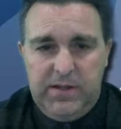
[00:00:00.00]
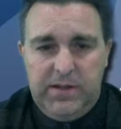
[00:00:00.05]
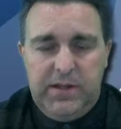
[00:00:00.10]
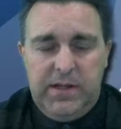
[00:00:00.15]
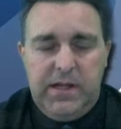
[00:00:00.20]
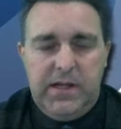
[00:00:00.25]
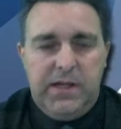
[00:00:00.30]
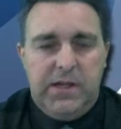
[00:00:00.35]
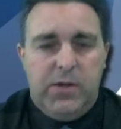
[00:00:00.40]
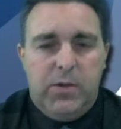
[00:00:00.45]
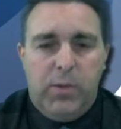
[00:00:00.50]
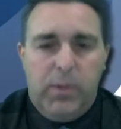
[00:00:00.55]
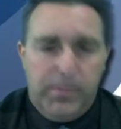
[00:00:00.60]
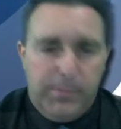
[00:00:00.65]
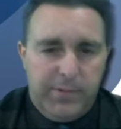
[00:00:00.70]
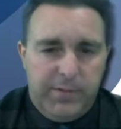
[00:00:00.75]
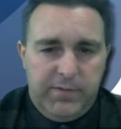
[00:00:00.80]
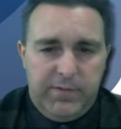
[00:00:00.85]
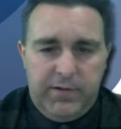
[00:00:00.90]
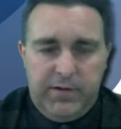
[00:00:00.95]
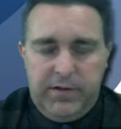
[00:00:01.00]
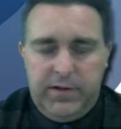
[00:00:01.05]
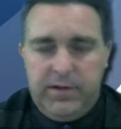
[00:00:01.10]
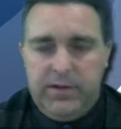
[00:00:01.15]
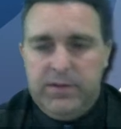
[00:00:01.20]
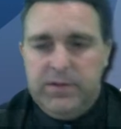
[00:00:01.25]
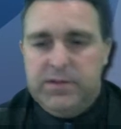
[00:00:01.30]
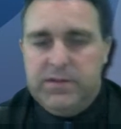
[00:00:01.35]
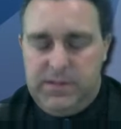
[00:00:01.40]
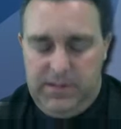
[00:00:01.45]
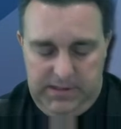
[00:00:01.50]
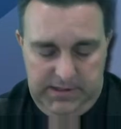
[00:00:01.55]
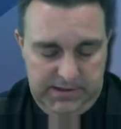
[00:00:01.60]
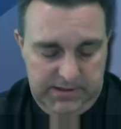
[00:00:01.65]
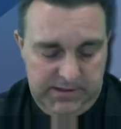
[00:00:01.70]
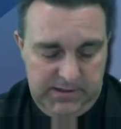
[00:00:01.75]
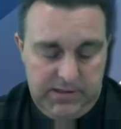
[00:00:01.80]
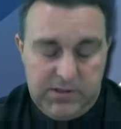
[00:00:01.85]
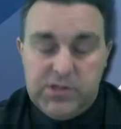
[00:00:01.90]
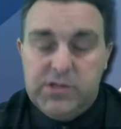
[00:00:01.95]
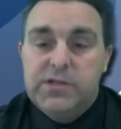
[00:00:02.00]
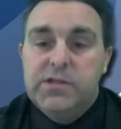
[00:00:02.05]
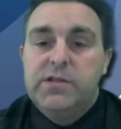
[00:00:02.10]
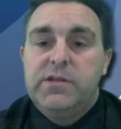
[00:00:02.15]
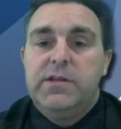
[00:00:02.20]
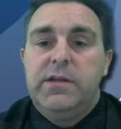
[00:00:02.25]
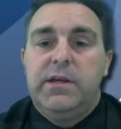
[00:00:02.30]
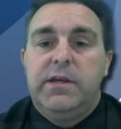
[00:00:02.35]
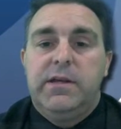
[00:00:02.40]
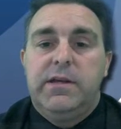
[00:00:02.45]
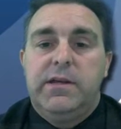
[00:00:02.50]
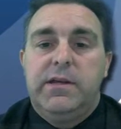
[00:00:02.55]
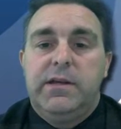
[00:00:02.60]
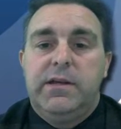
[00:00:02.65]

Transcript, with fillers: In cooperative learning, it's the